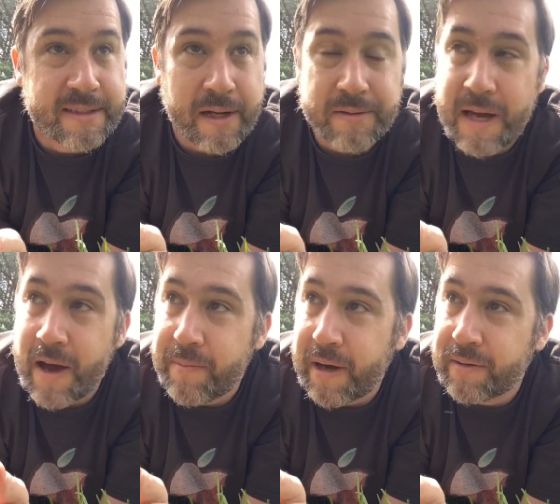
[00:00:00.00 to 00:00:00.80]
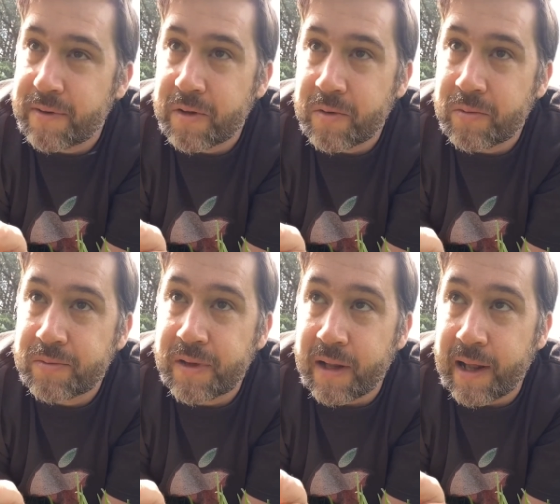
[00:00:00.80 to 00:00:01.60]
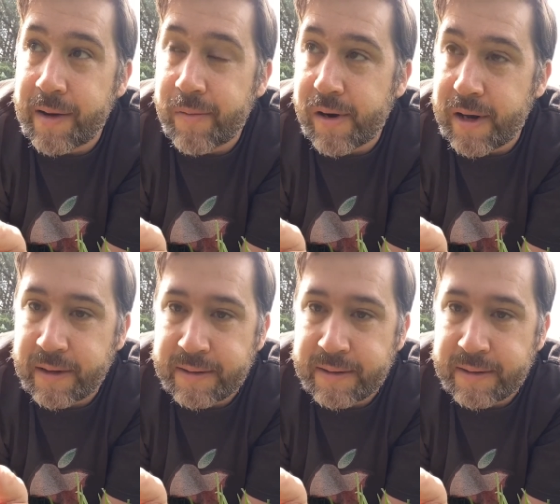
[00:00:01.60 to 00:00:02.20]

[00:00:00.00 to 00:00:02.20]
downtown Mountain View, in the library.